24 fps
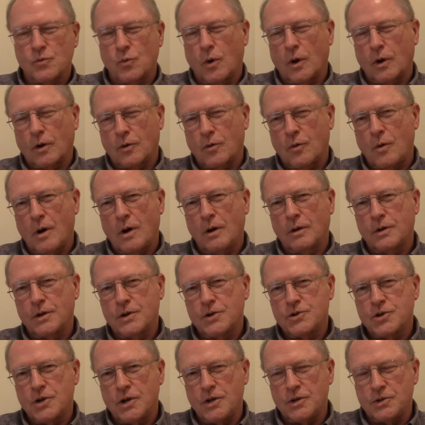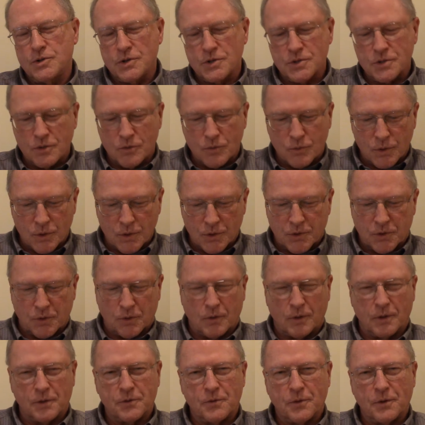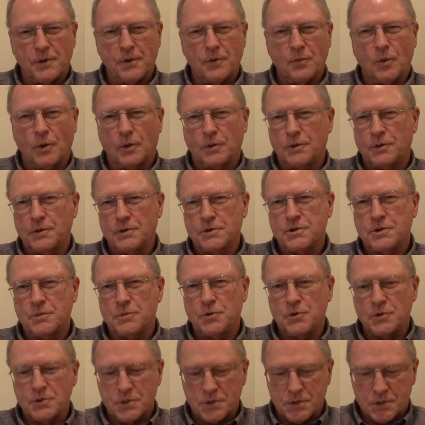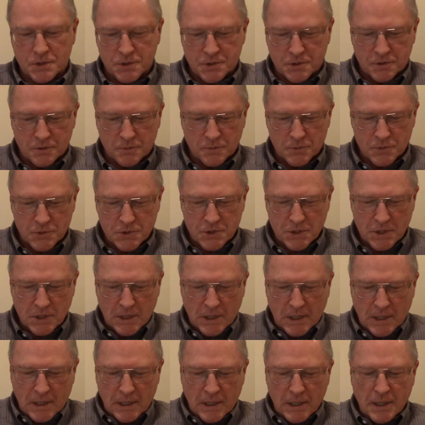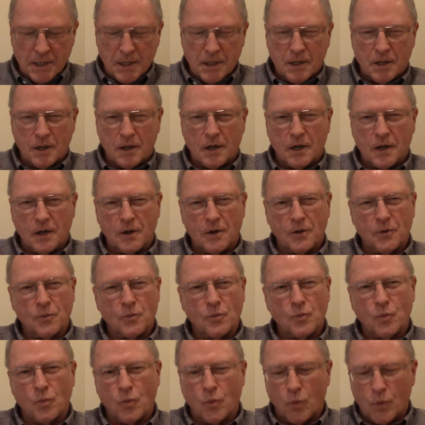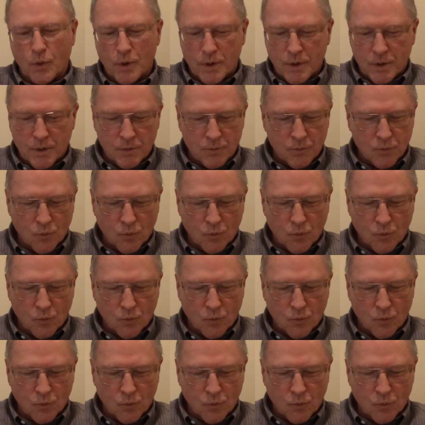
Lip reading: water quality changes that would occur in drinking water distribution systems. We